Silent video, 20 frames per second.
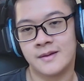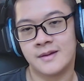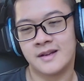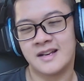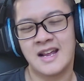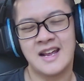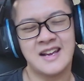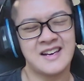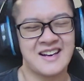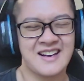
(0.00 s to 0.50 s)

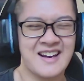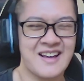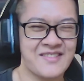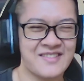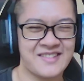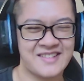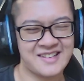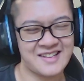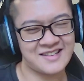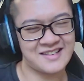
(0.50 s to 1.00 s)
That
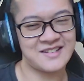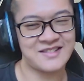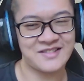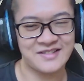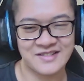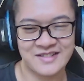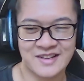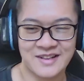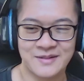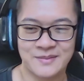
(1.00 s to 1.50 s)
one's less
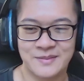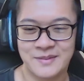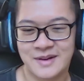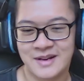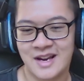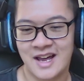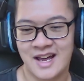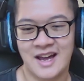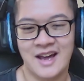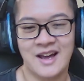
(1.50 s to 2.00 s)
interesting,
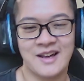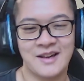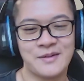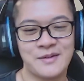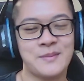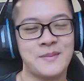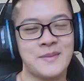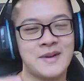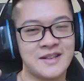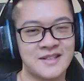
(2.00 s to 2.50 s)
but it
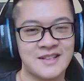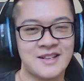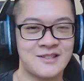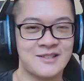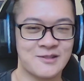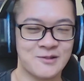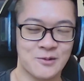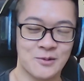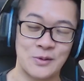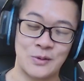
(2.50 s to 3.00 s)
would make sense
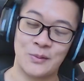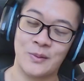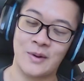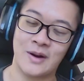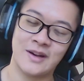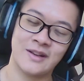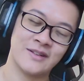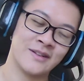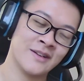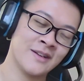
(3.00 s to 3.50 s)

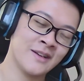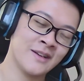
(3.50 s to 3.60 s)
story-wise.